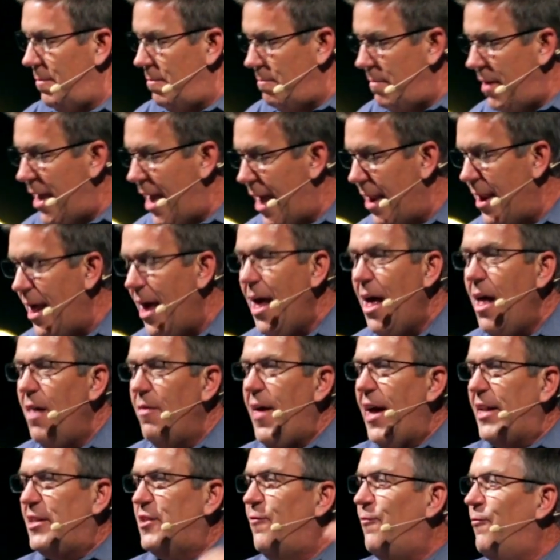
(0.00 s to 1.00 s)
men.
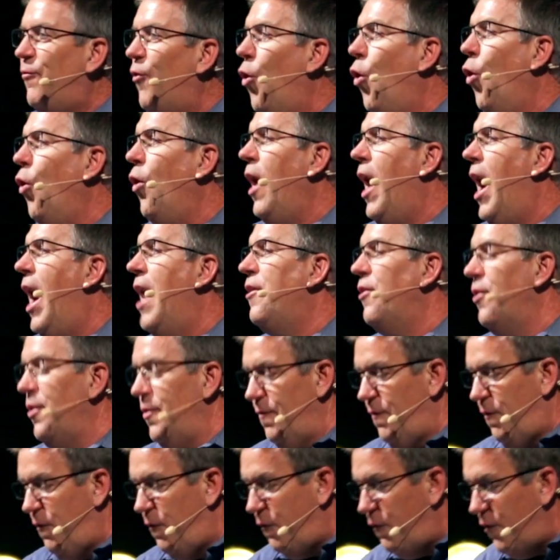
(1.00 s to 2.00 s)
That's
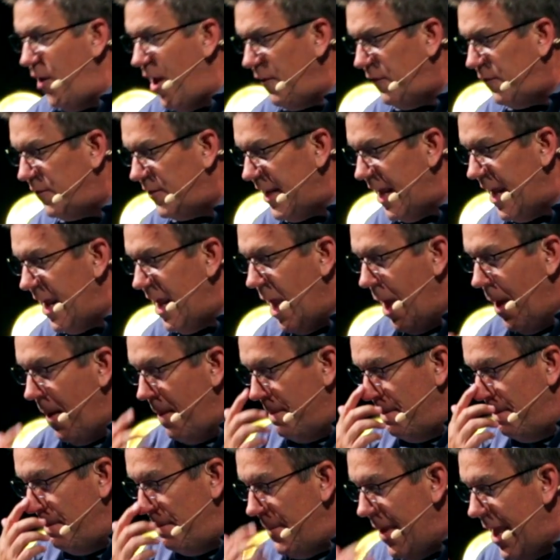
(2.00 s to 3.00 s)
450
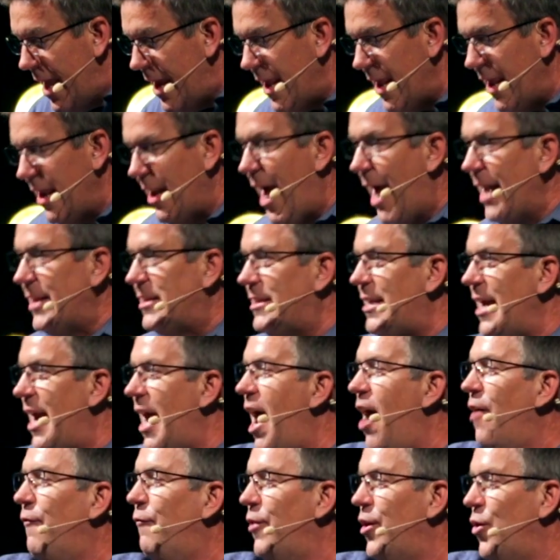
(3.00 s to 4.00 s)
Midianites to
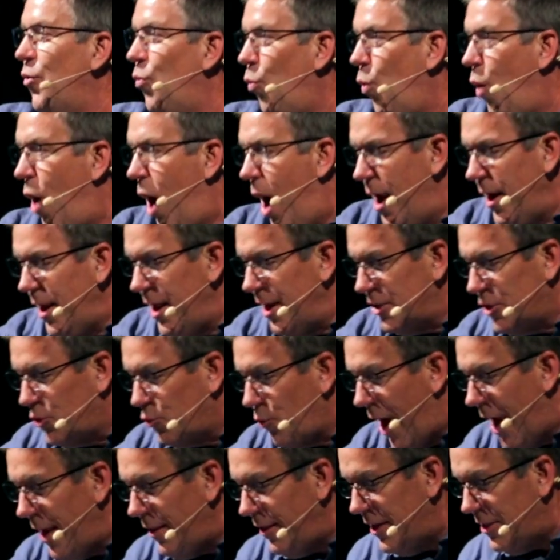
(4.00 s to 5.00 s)
every one
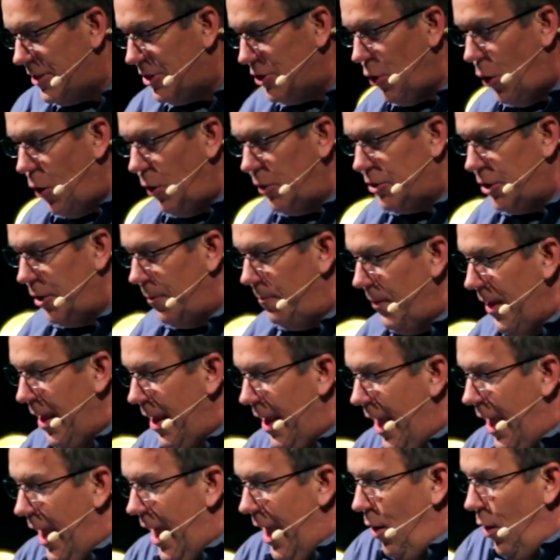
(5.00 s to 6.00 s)
Israeli soldier.
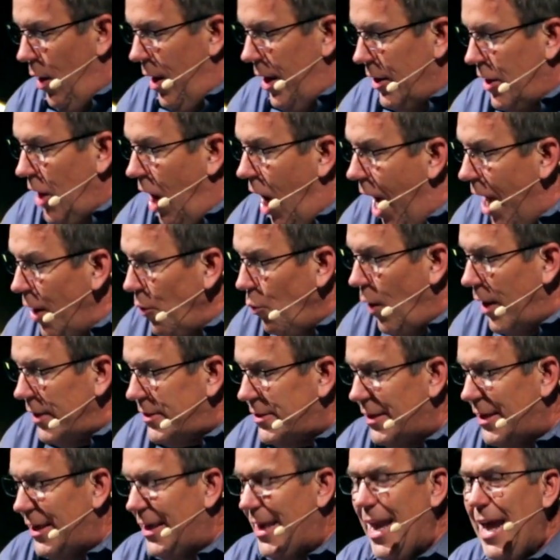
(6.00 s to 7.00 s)
God
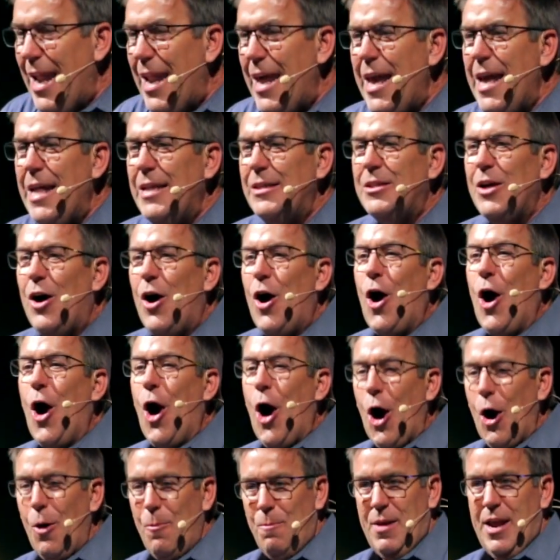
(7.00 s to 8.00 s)
wants Gideon's
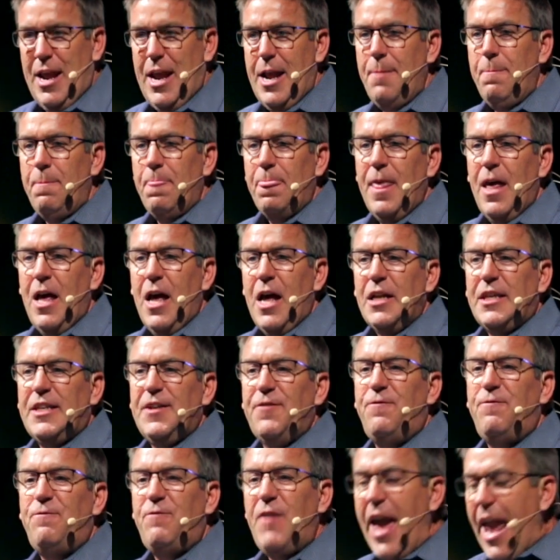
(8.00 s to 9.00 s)
army
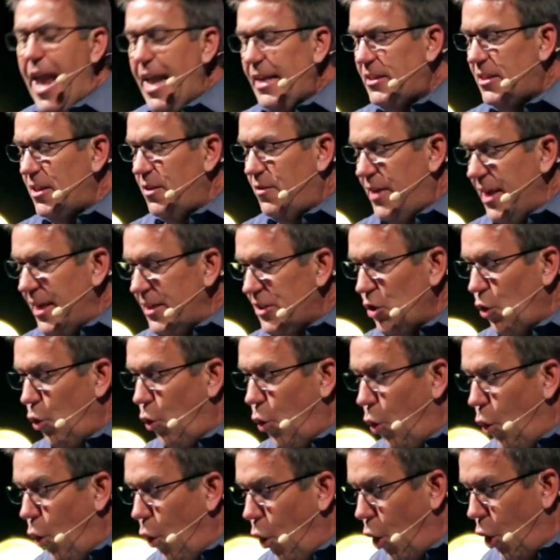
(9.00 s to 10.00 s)
to face this
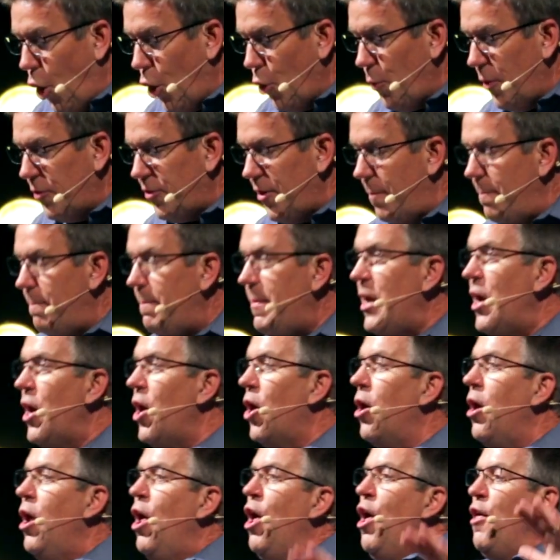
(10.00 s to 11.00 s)
horde with a
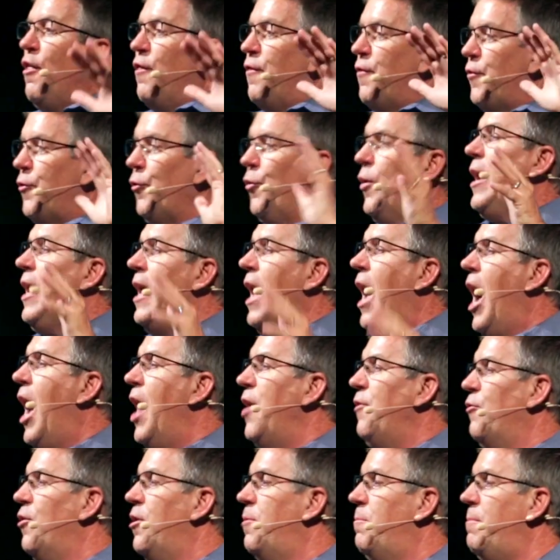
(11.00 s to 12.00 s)
mere
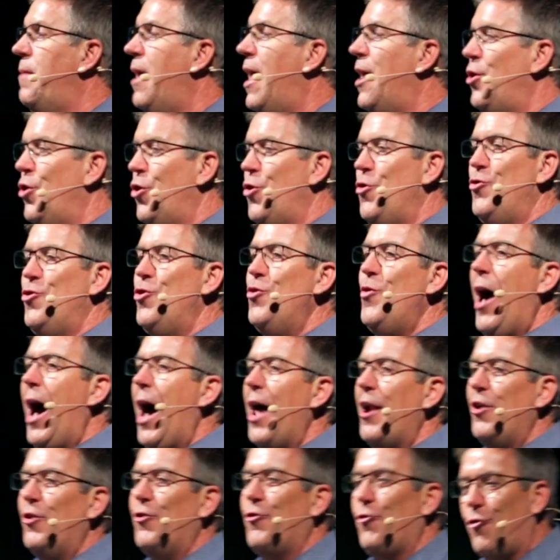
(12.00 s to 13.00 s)
300 men who knew
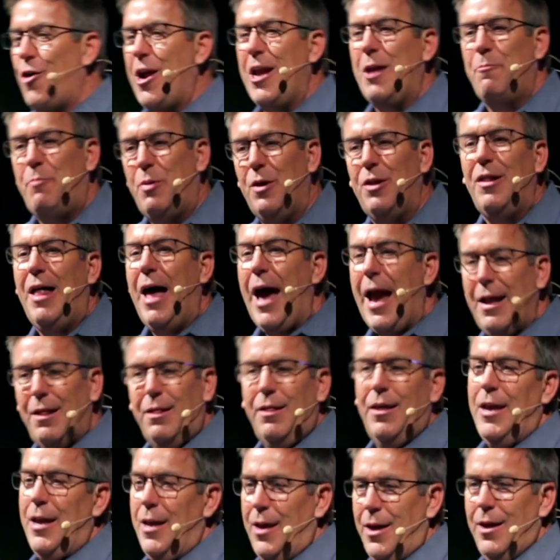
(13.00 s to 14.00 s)
how to drink
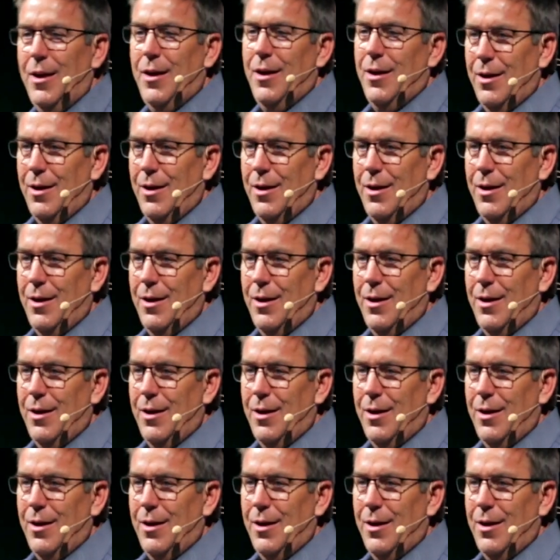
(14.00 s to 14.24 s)
politely.